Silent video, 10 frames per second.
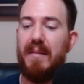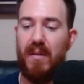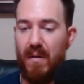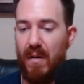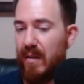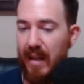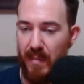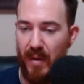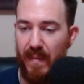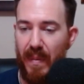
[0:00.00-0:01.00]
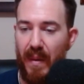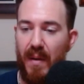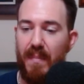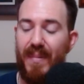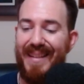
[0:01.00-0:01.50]
a card gamer,
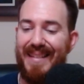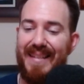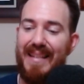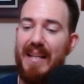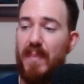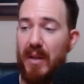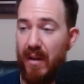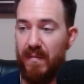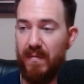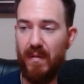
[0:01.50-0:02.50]
but it's deep enough